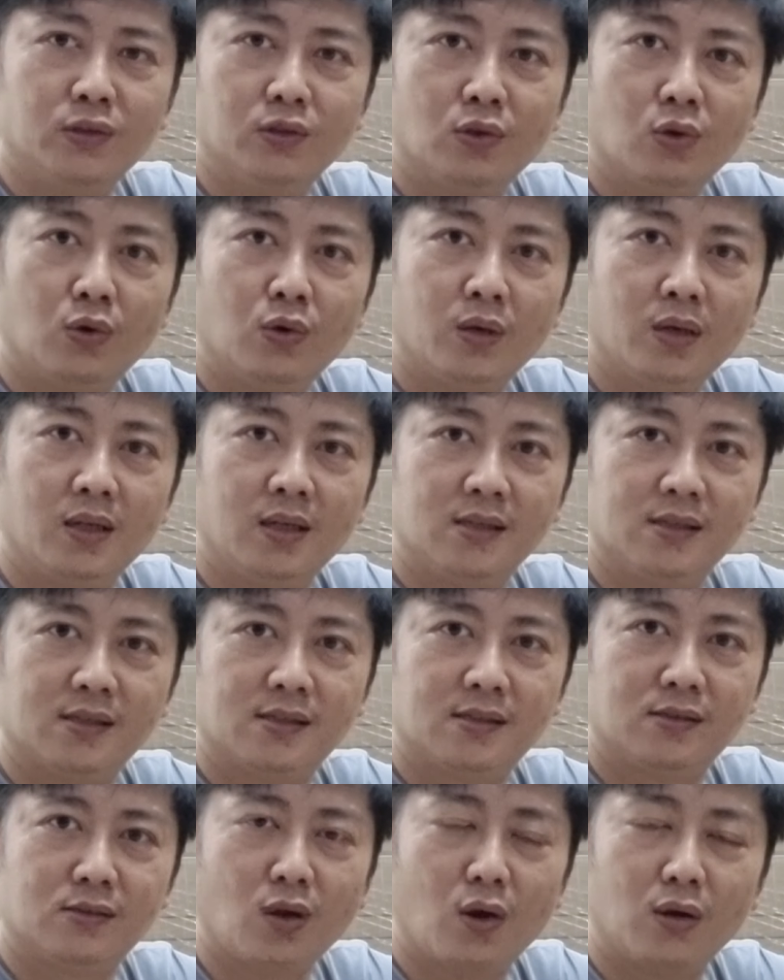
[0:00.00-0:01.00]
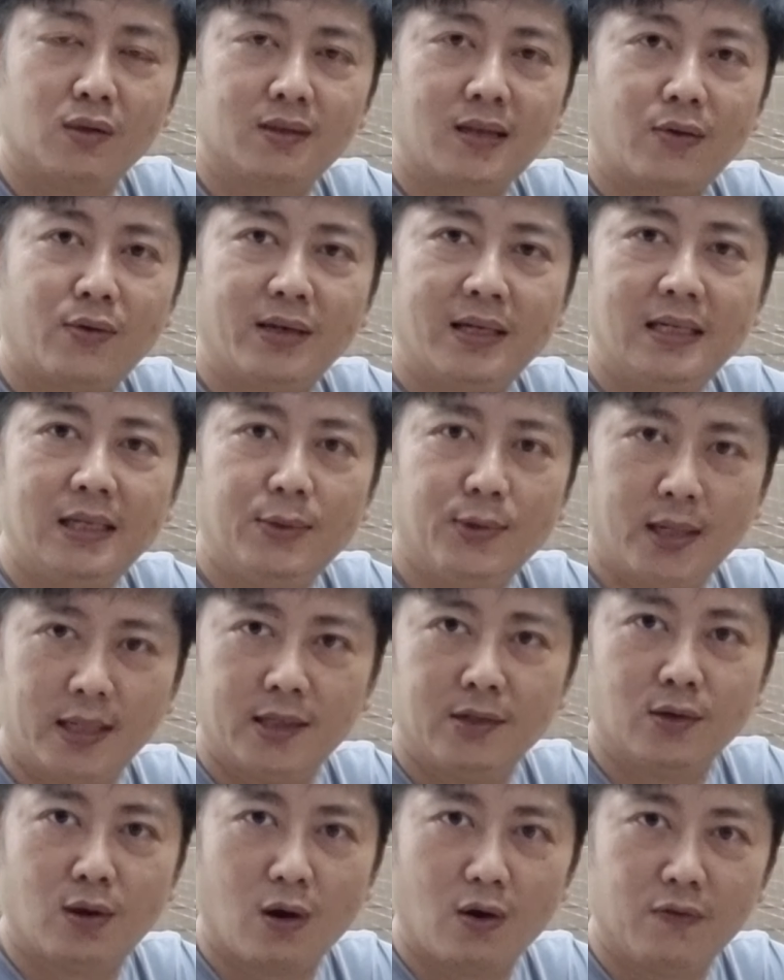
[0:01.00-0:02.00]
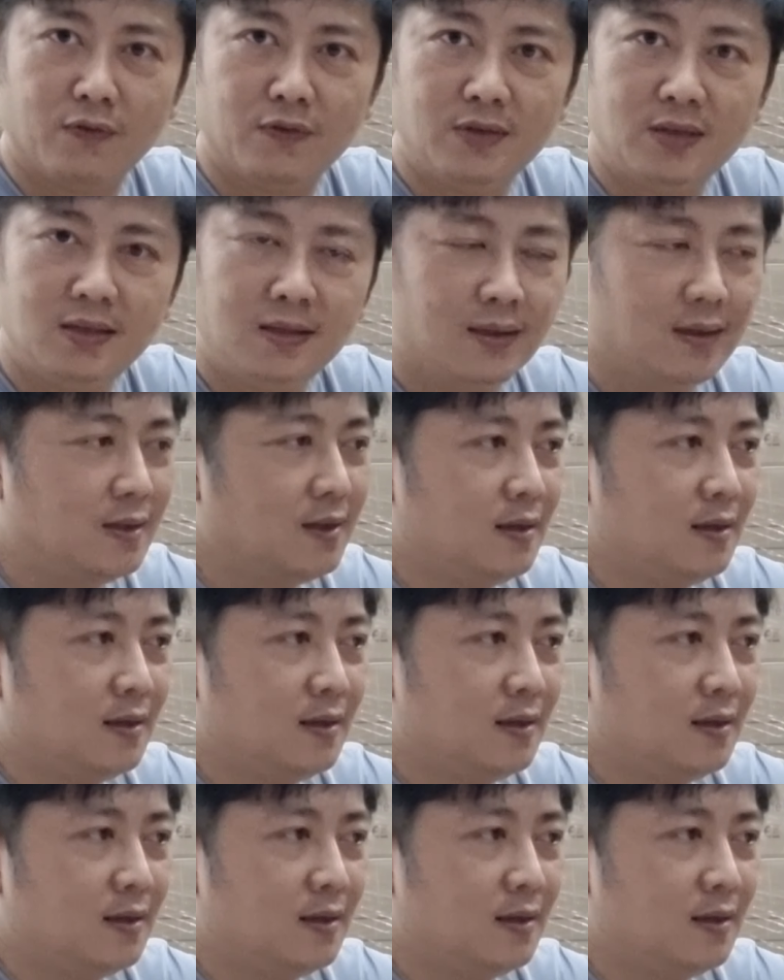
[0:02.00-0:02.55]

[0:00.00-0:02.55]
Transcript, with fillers: even though it is not directly related to coffee.